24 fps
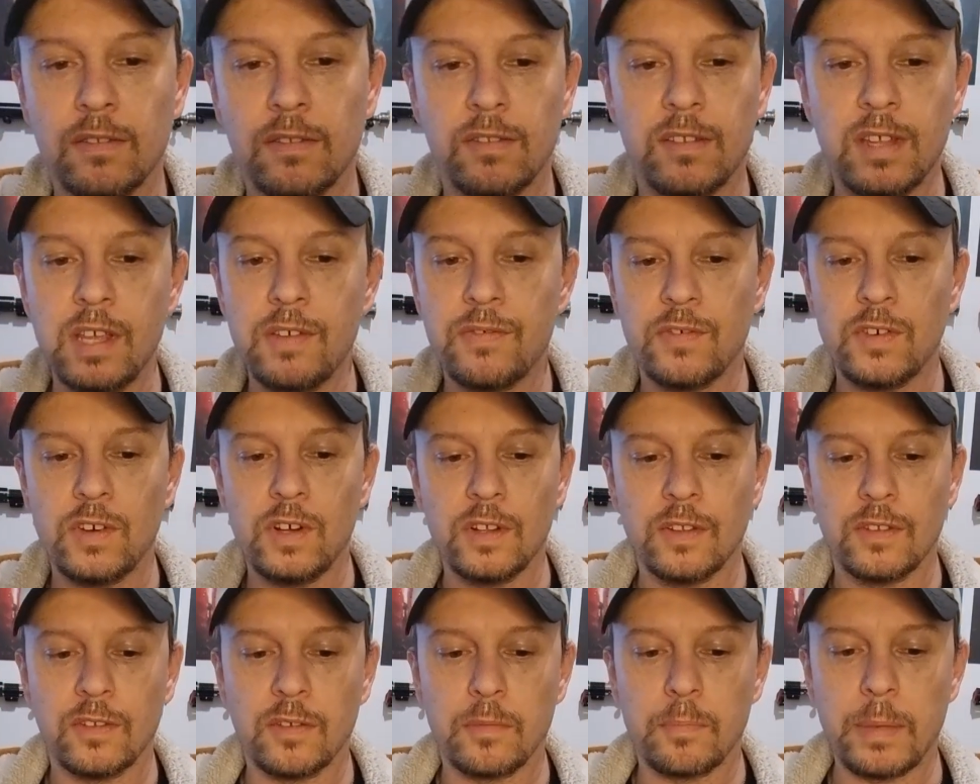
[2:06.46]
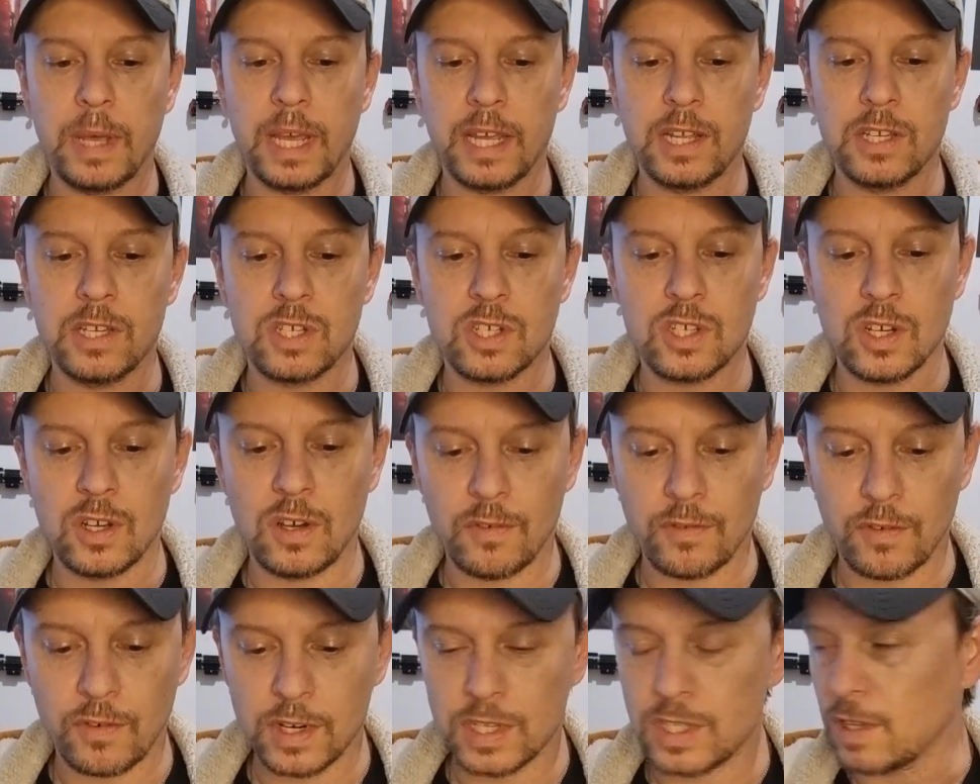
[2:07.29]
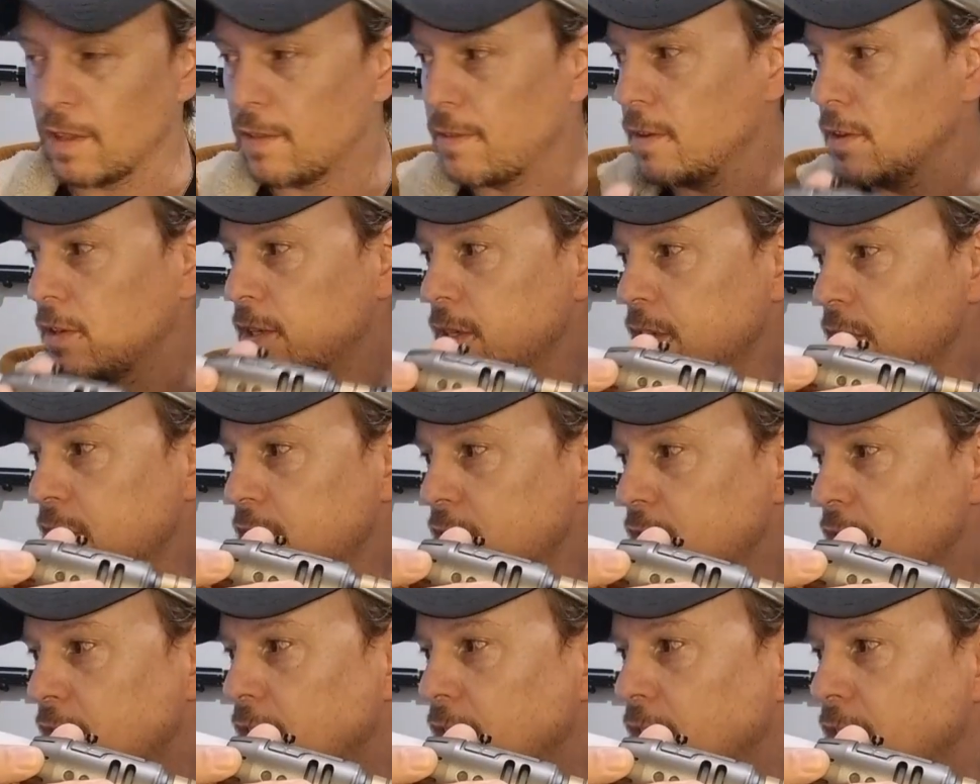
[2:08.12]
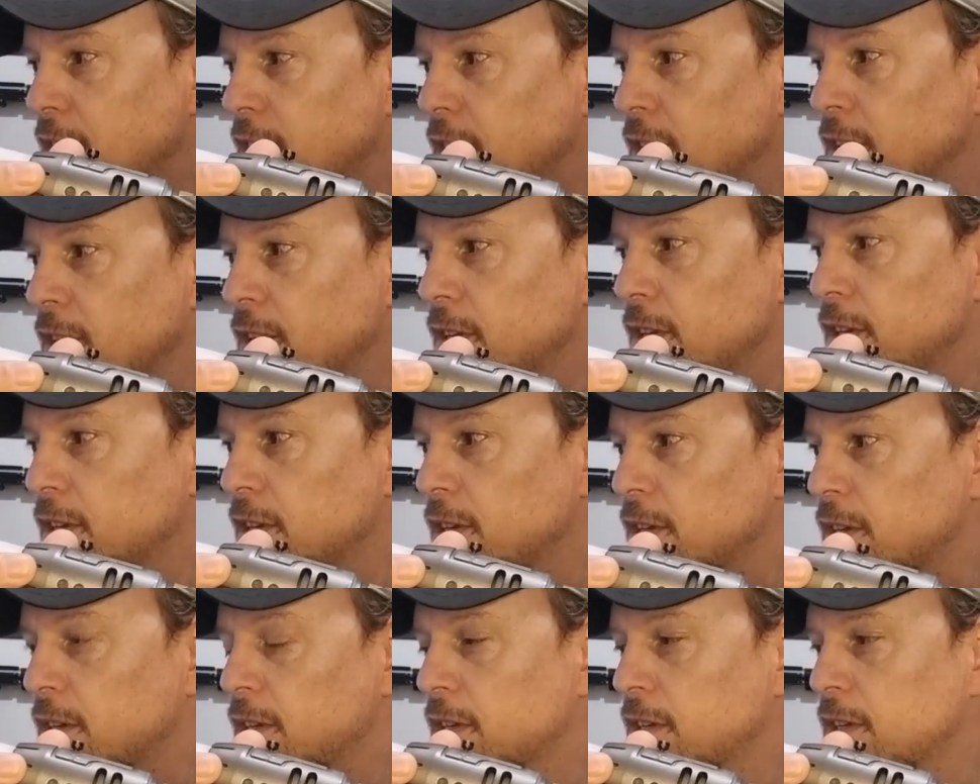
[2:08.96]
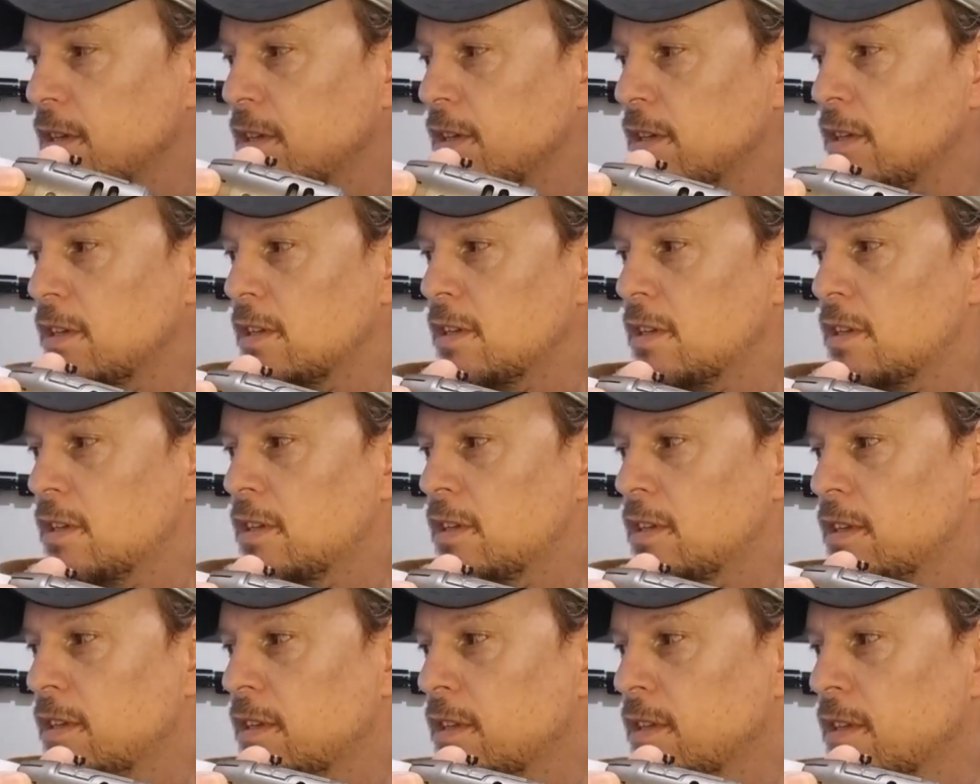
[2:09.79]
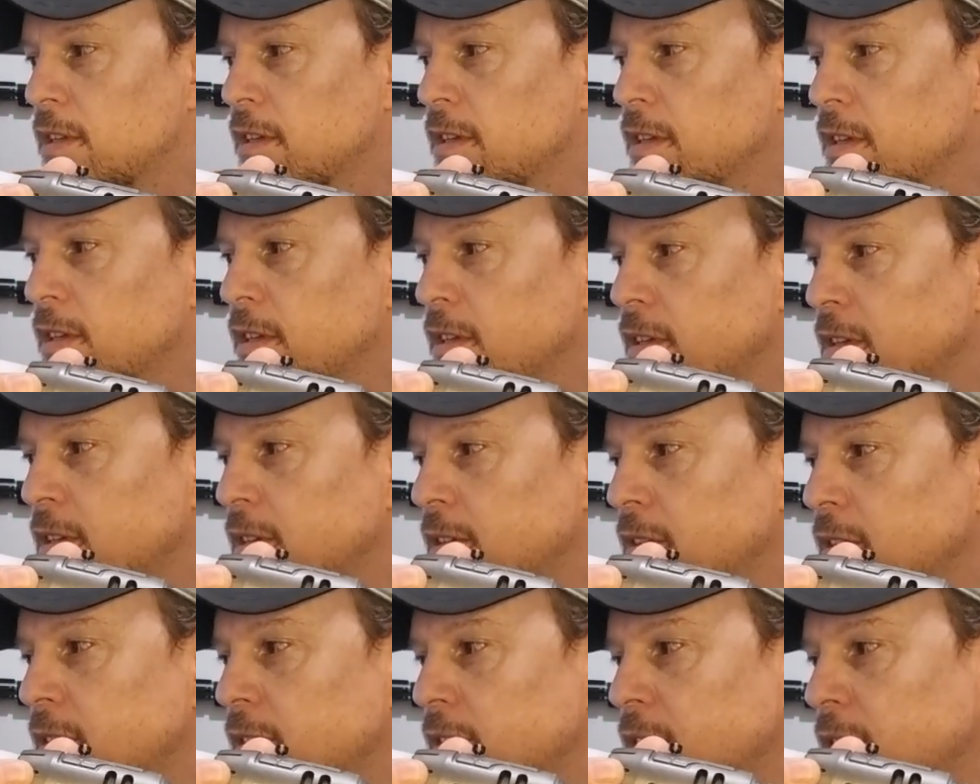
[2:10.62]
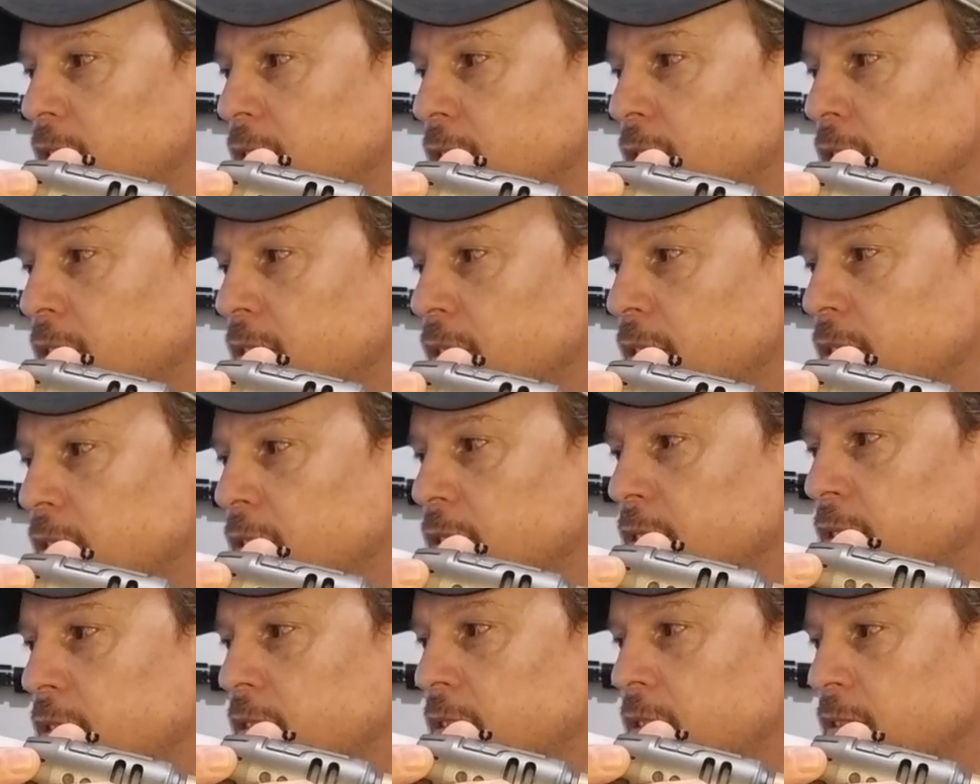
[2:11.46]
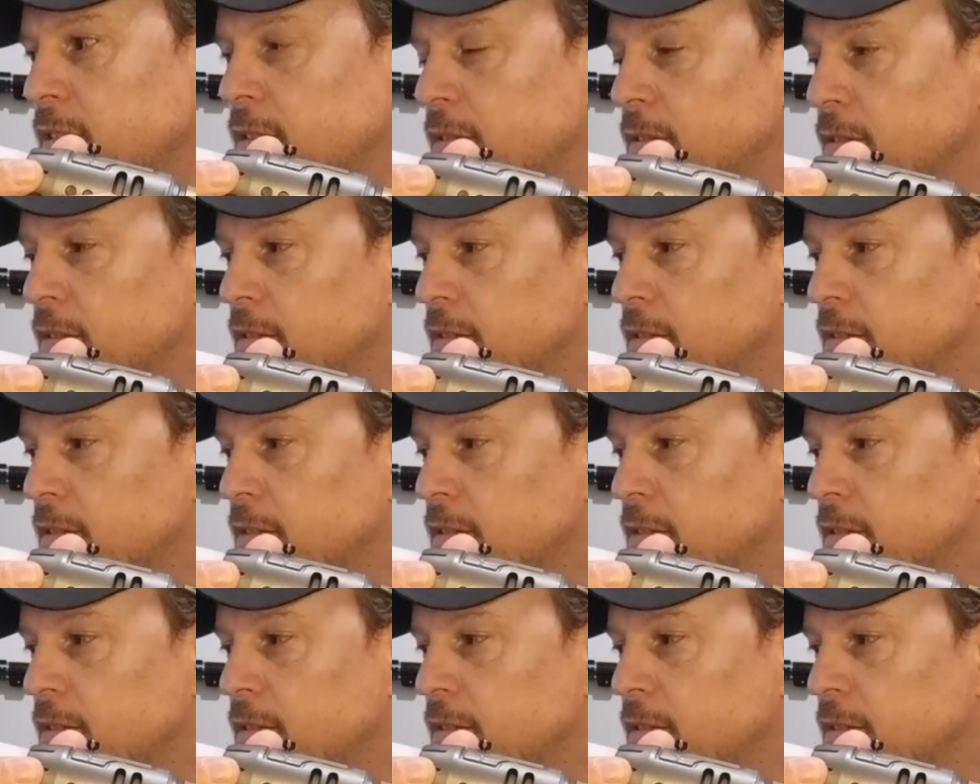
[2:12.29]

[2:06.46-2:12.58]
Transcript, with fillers: default package of crystal focus switching theme and restarting.